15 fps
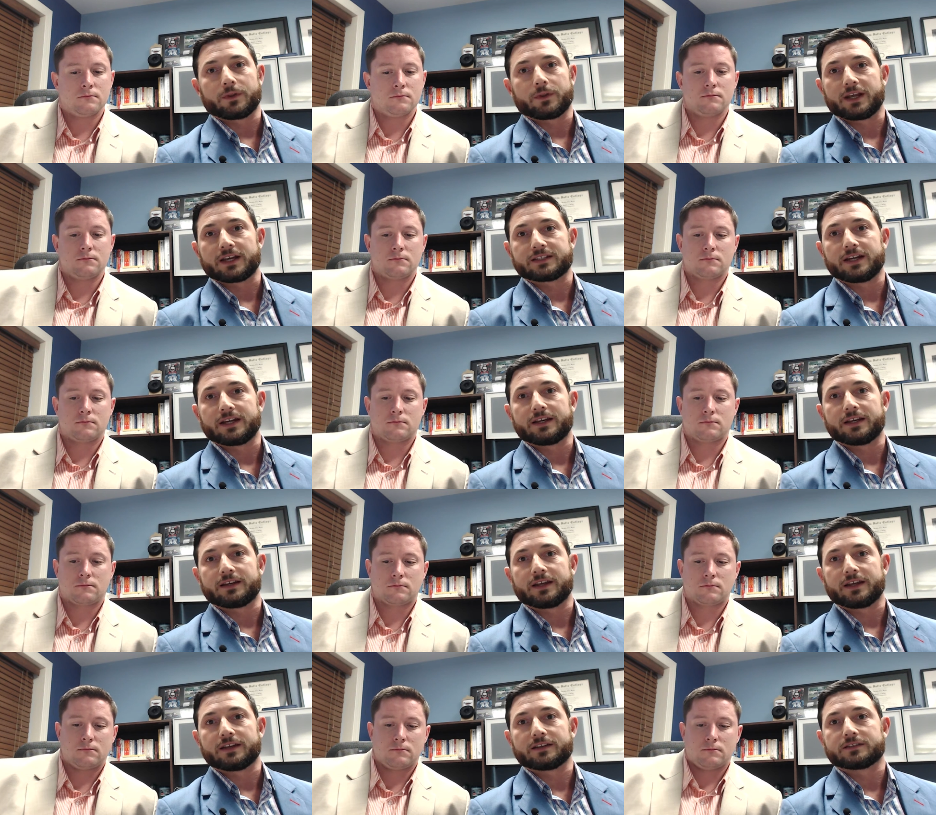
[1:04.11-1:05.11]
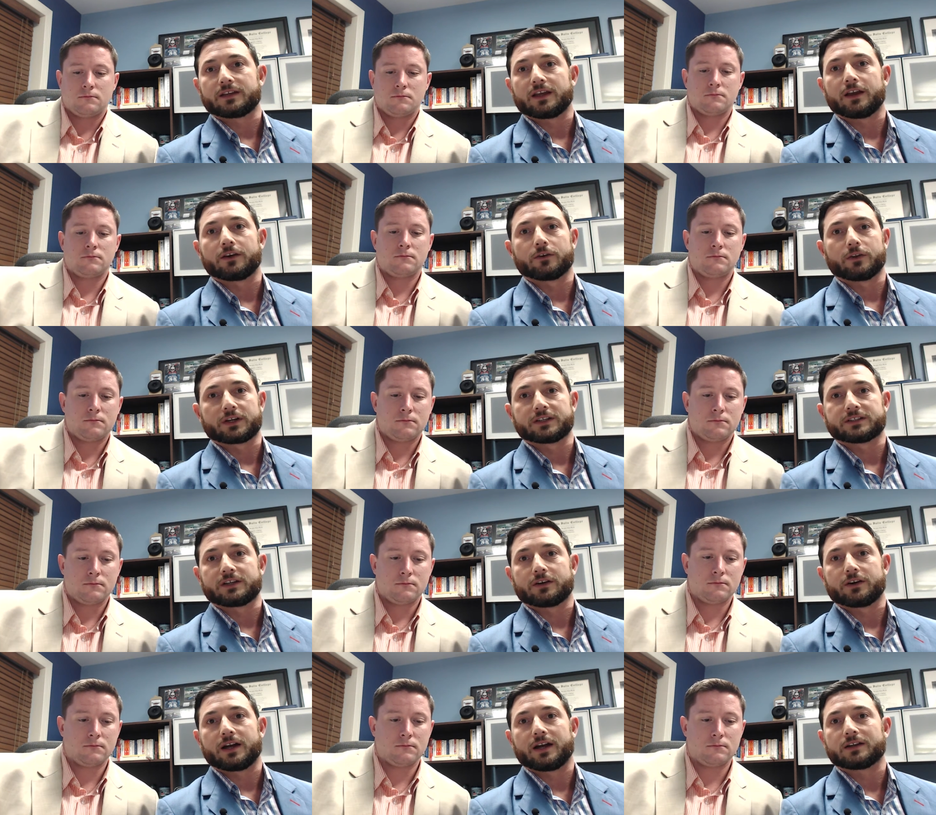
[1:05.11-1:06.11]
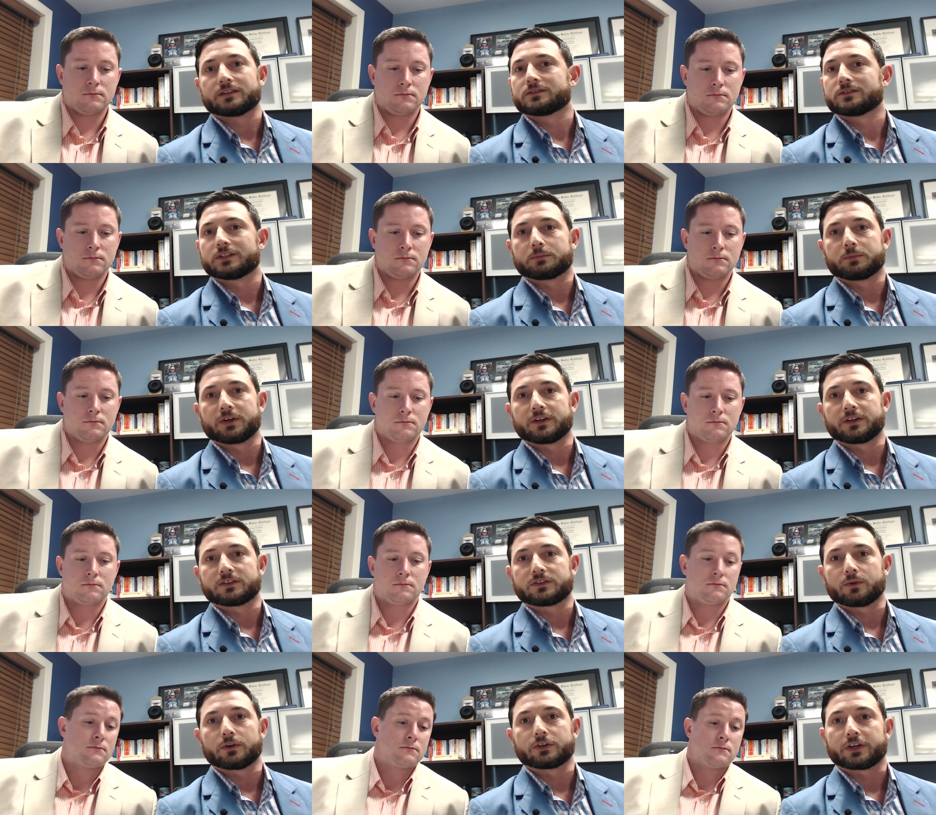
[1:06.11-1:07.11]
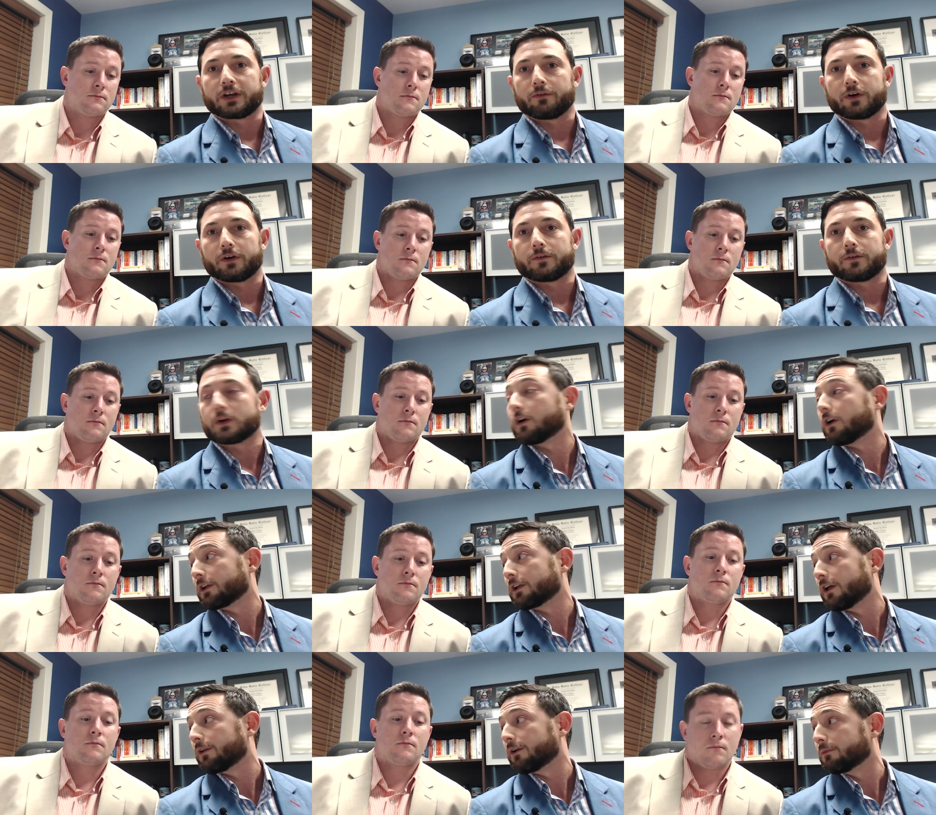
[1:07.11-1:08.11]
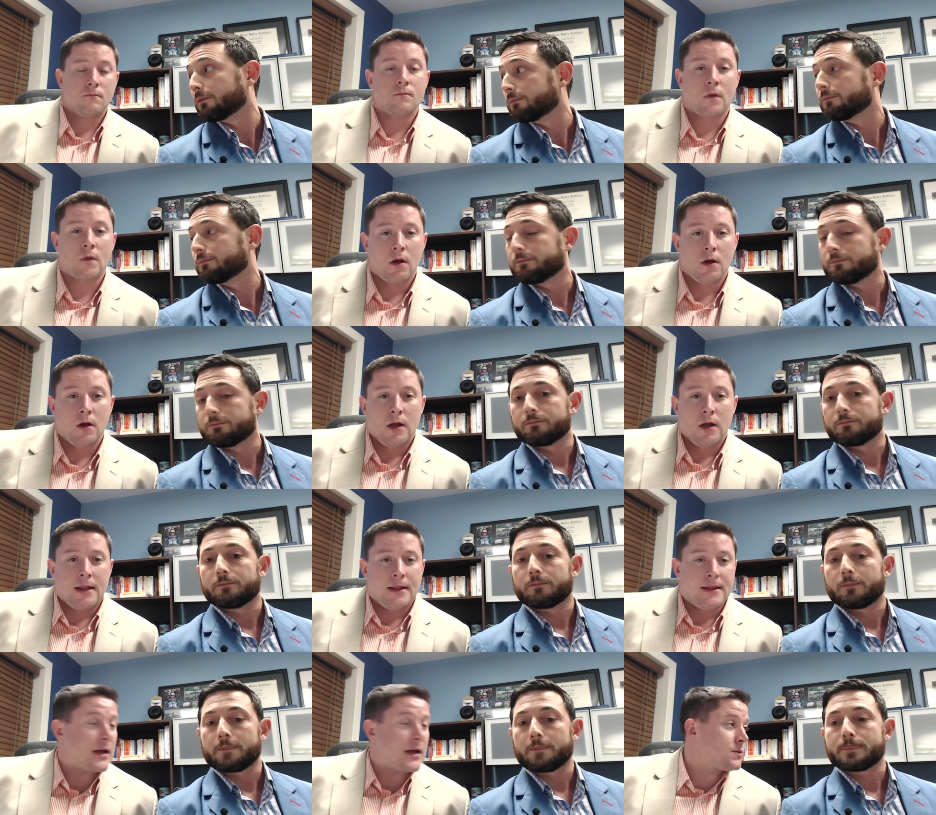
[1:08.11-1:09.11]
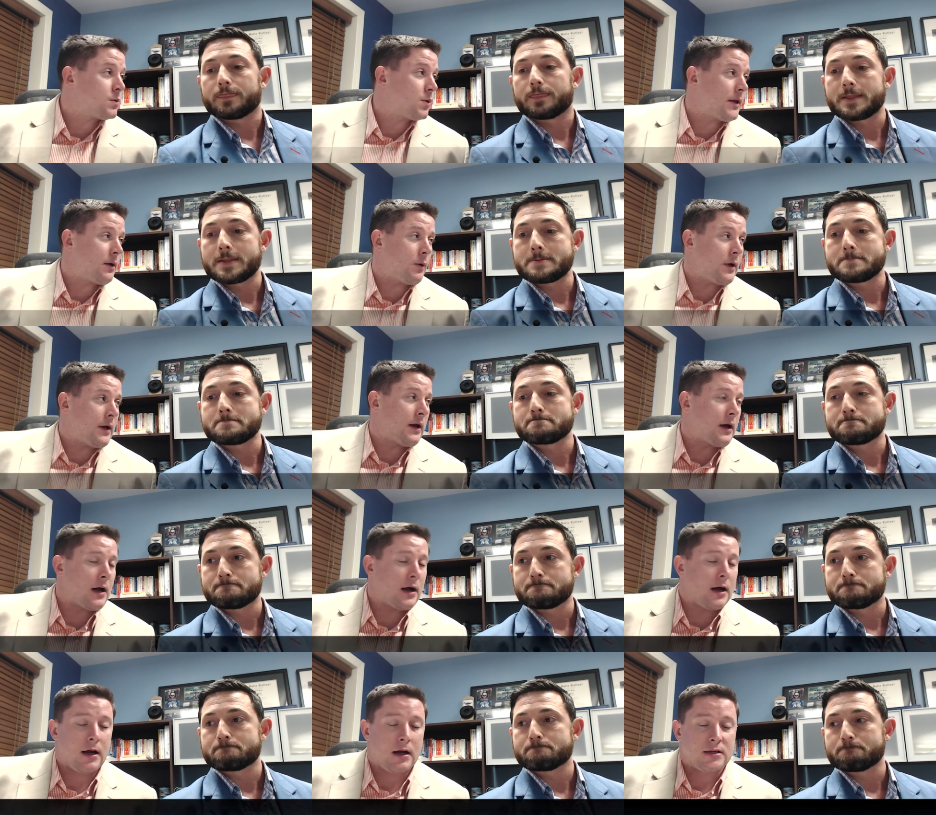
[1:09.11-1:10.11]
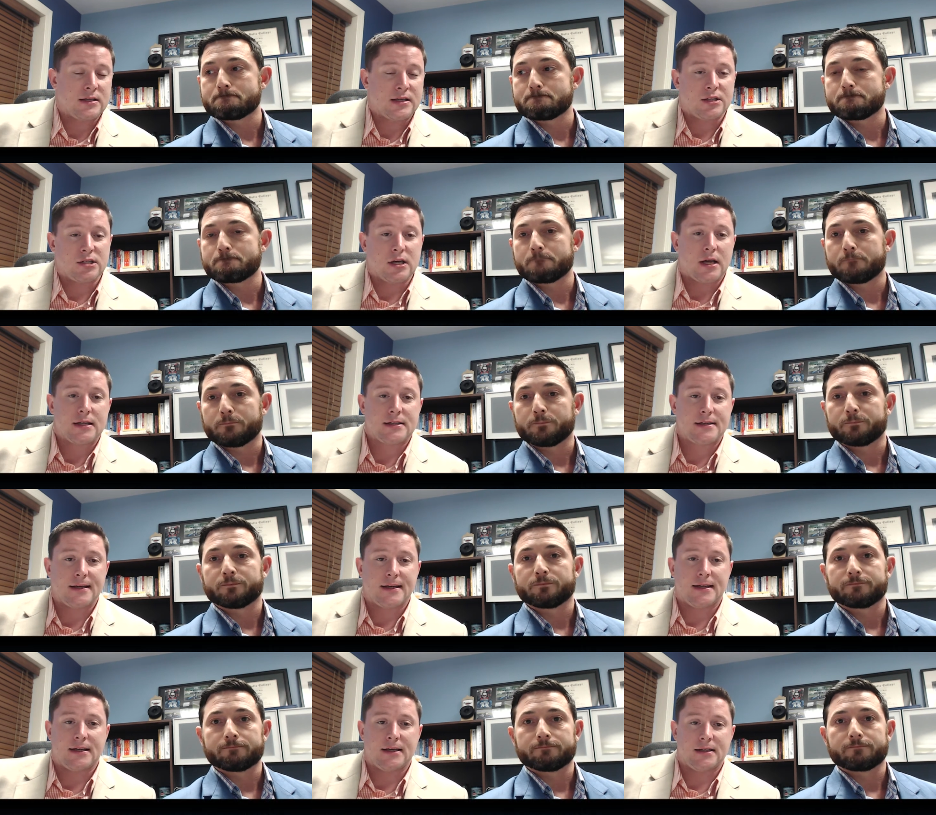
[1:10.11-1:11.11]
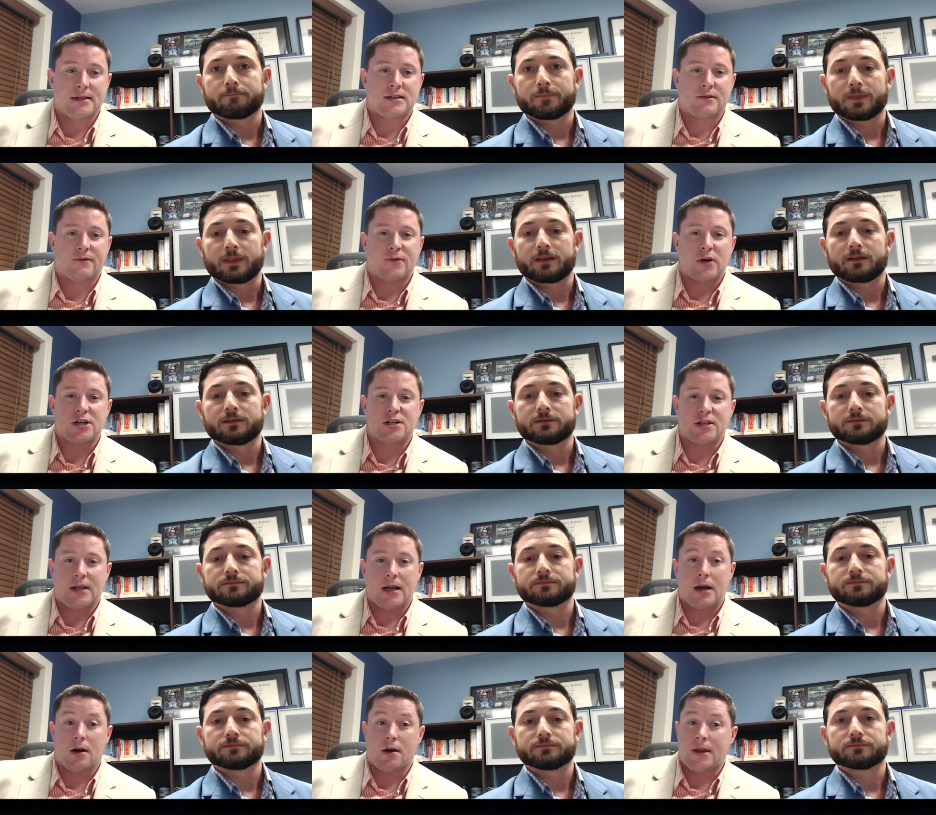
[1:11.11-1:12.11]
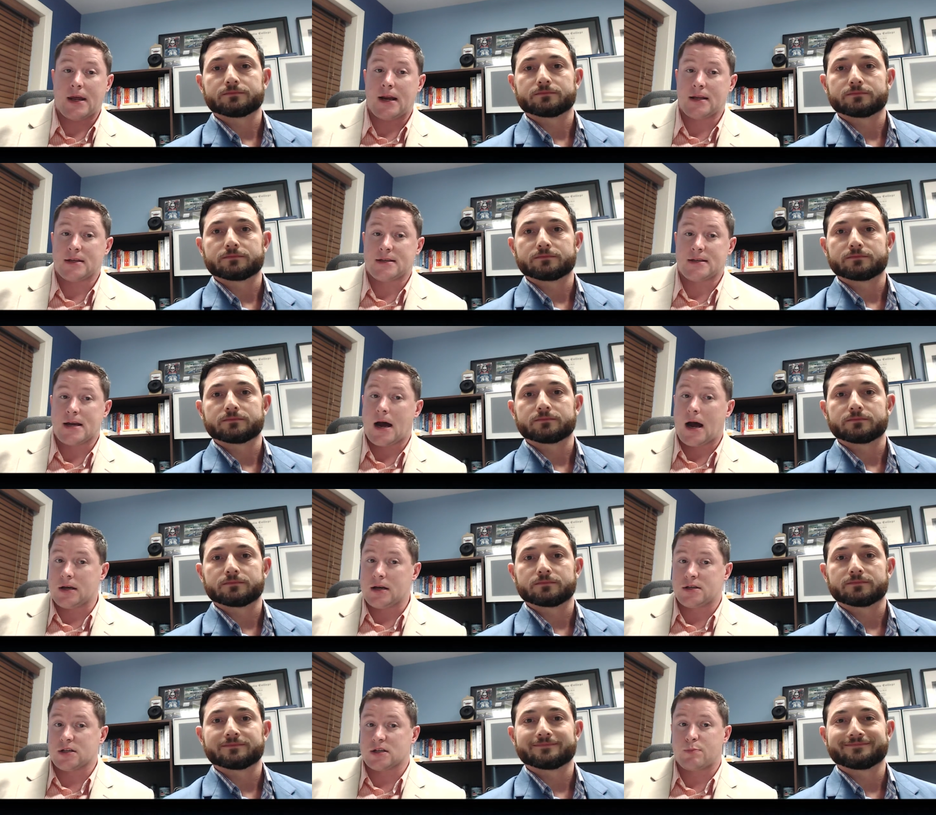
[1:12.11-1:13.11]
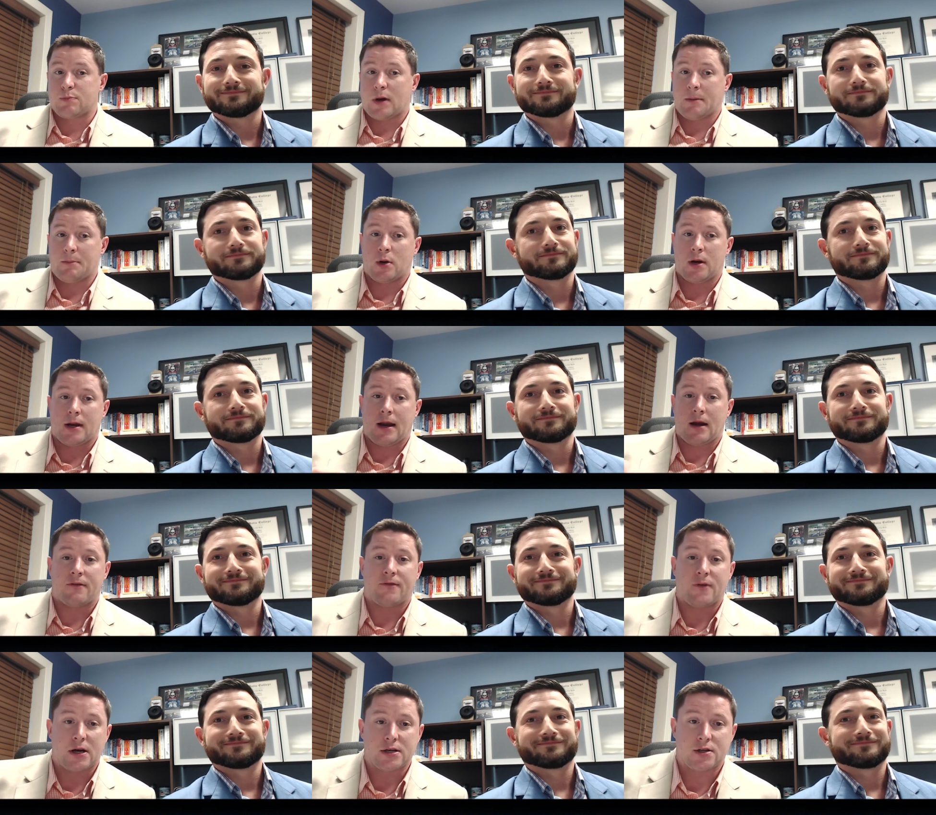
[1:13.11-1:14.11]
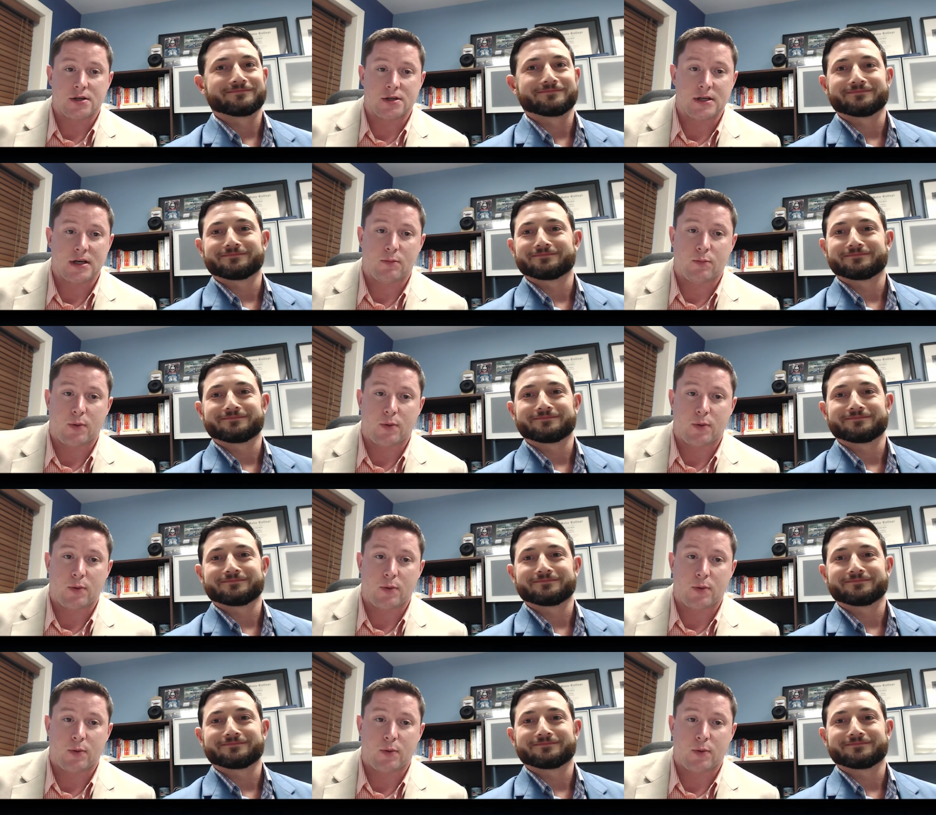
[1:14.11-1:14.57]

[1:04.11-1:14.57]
Speaker 1: for the next 90 days and you're looking to sell your house, just put it in storage and get rid of it altogether.
Speaker 2: Next one that we uh, suggest is to freshen the air, and that is not just by putting air fresheners into the